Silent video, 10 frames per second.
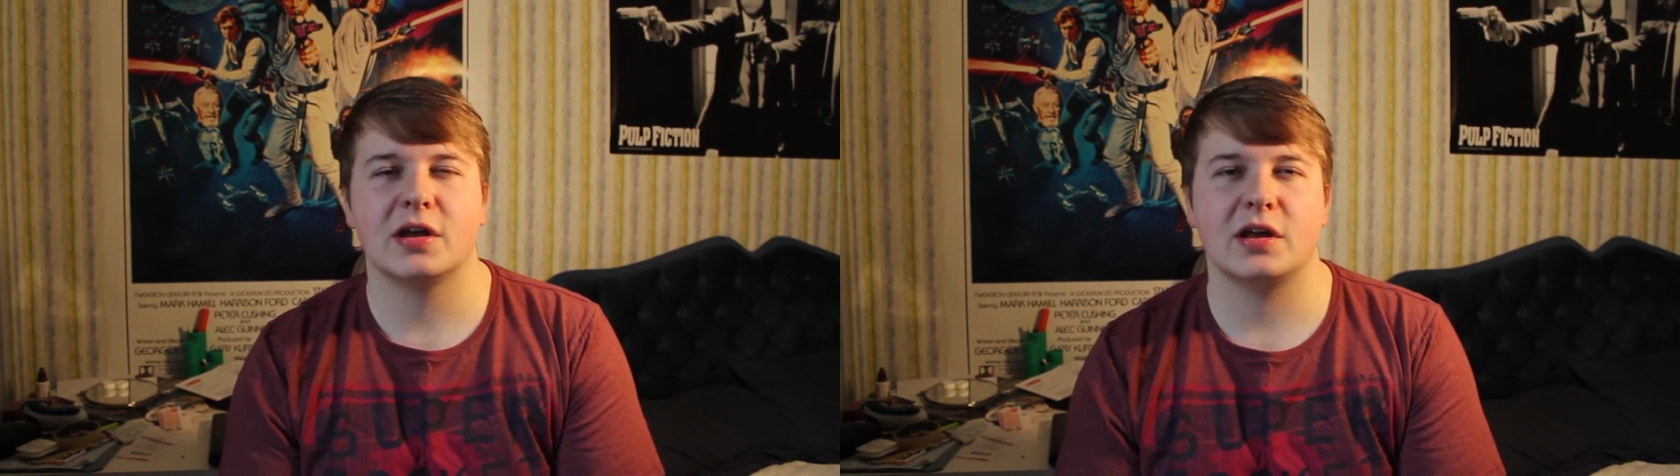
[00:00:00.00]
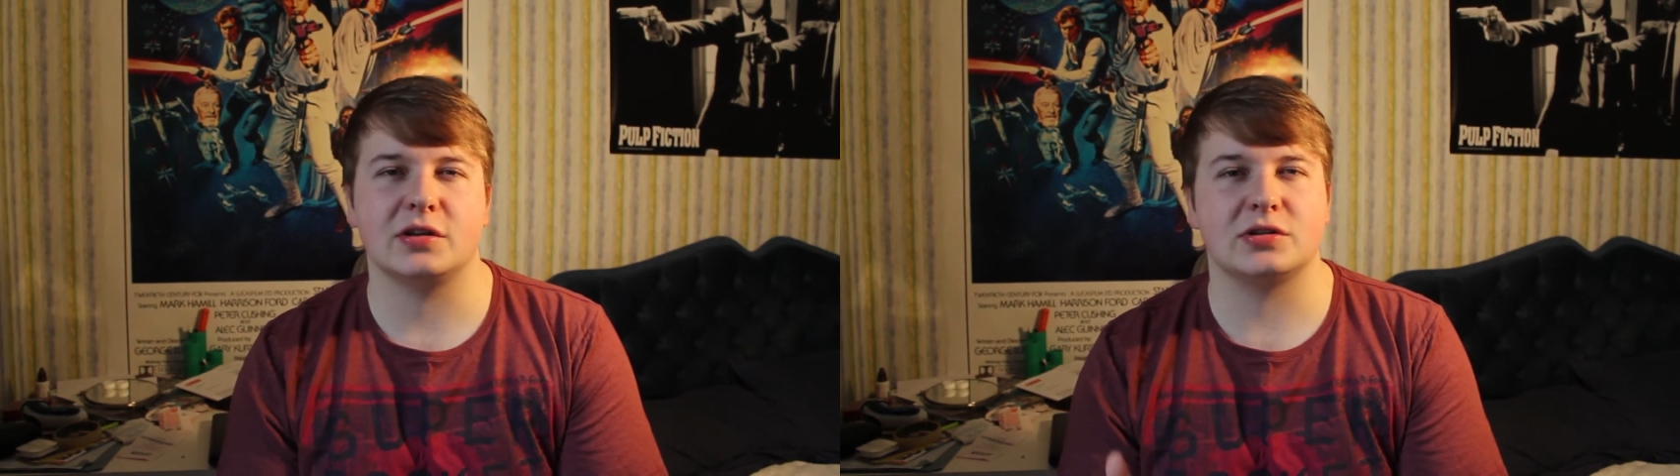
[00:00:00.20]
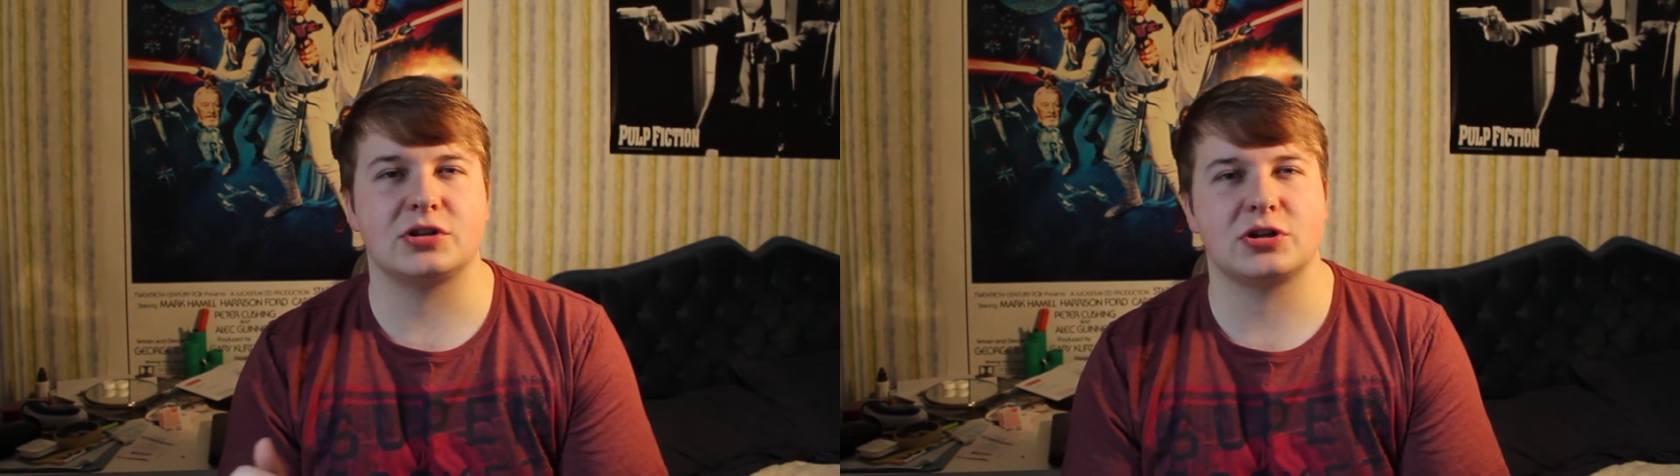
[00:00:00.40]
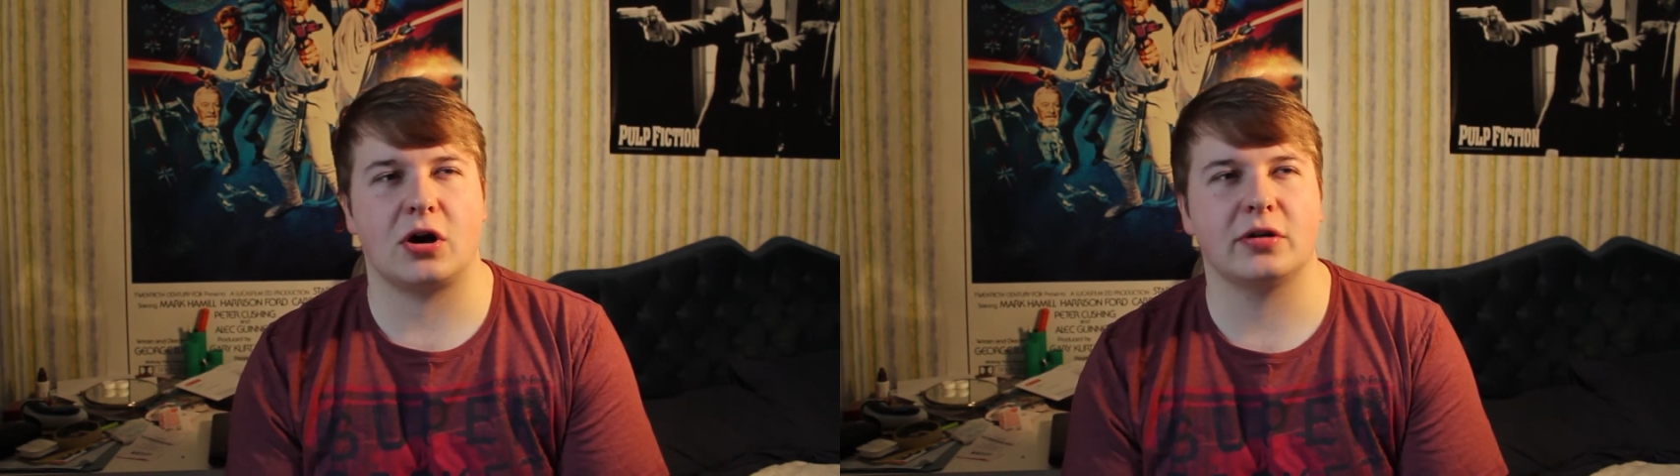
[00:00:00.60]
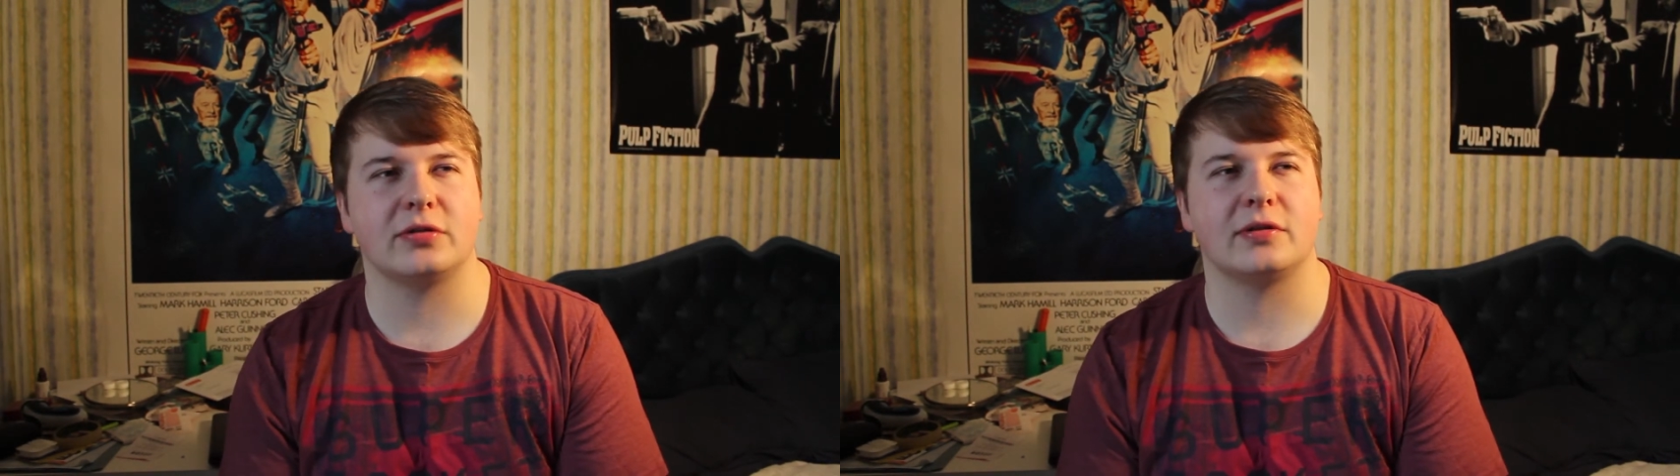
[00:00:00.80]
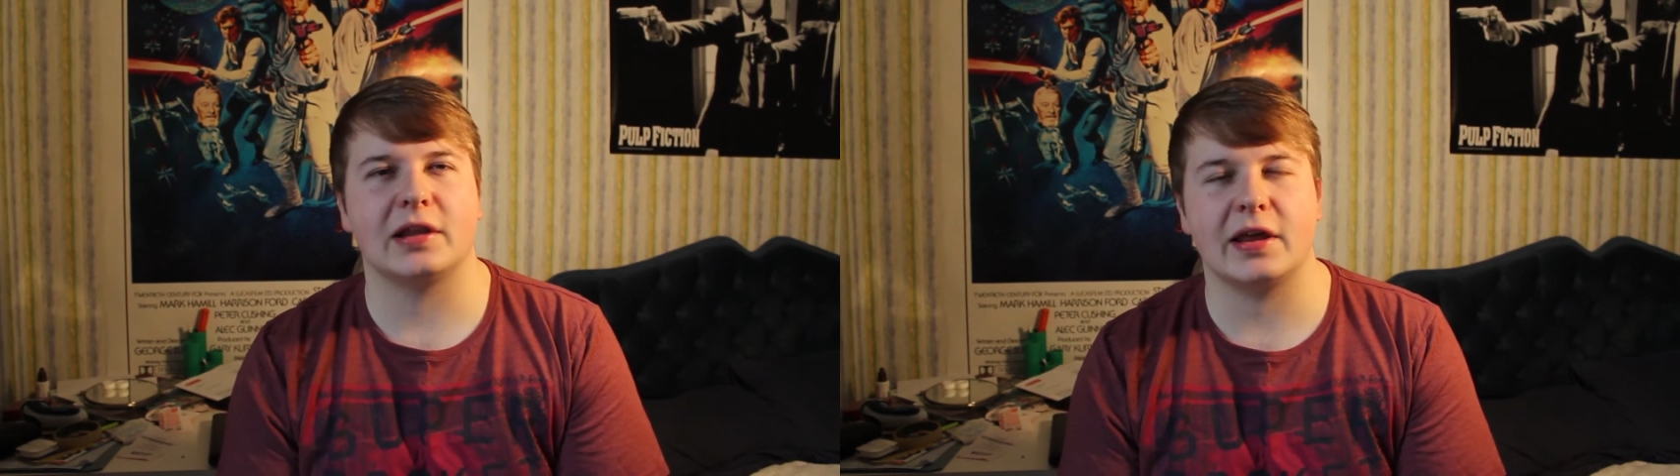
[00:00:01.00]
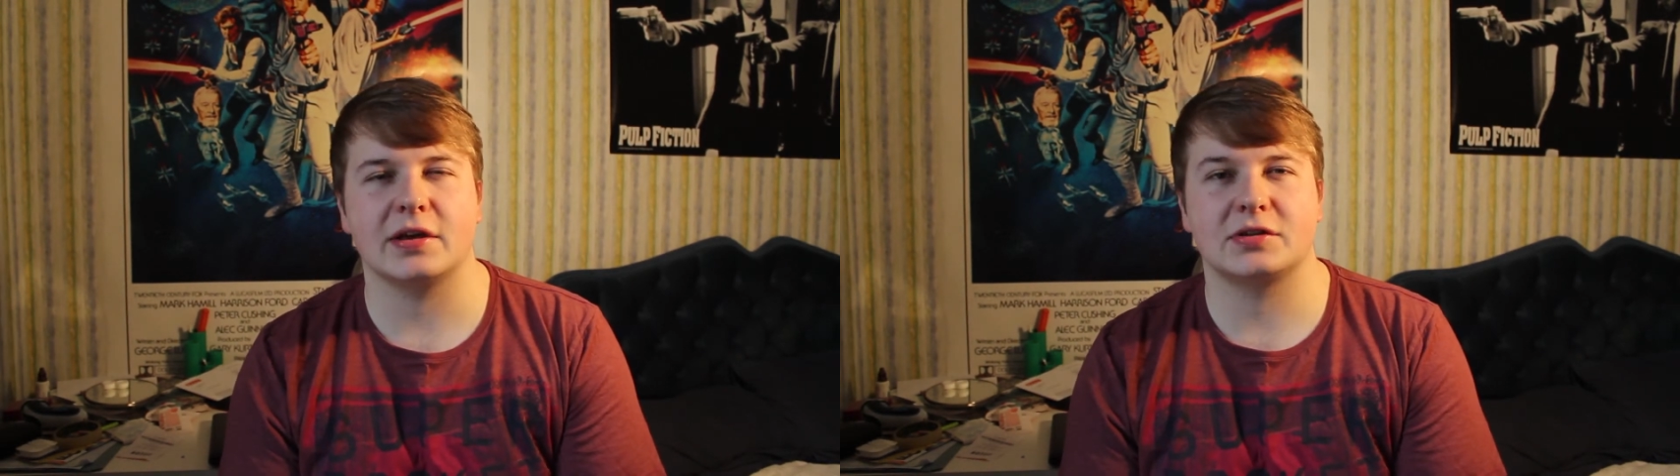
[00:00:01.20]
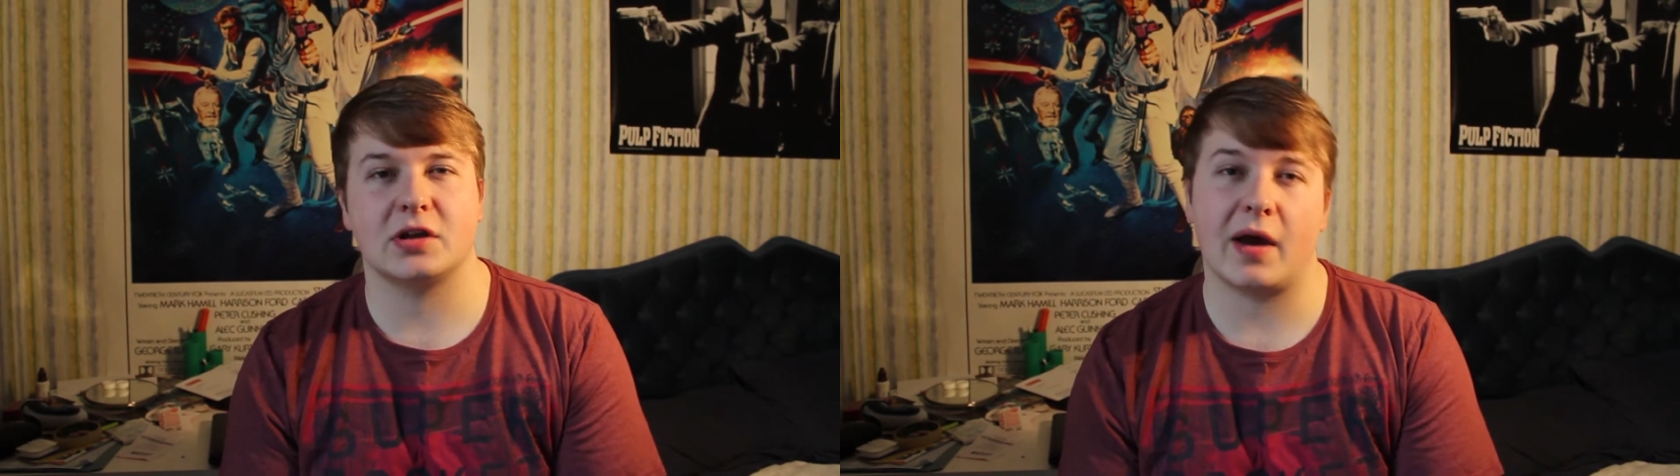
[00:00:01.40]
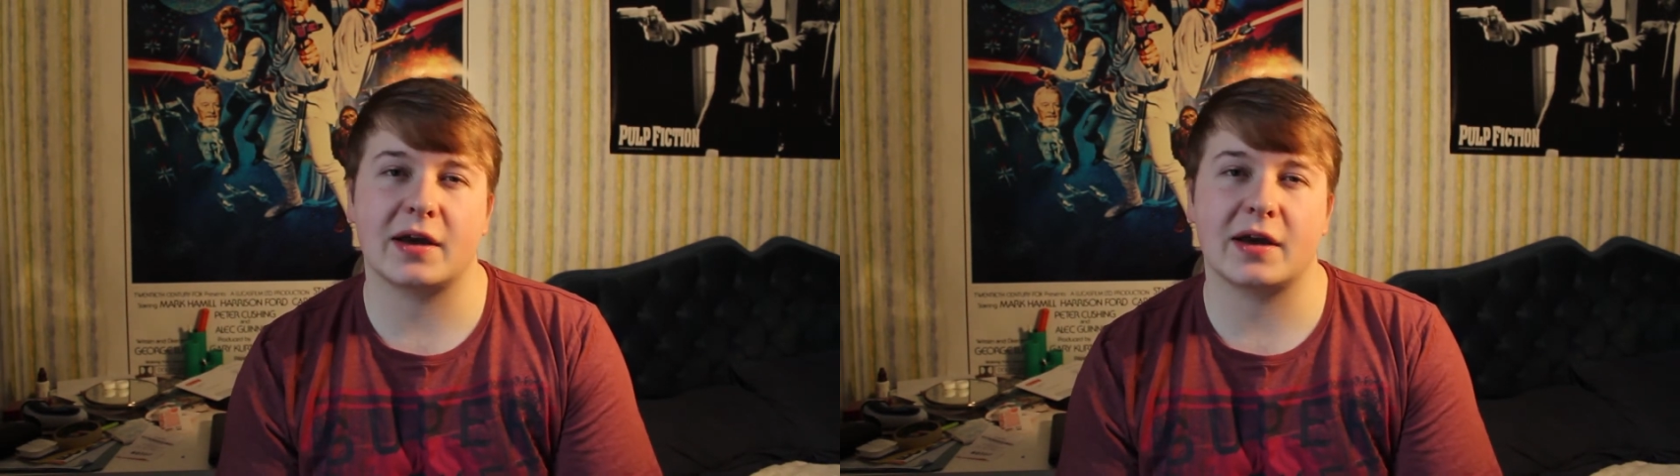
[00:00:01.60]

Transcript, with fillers: is shot and lit so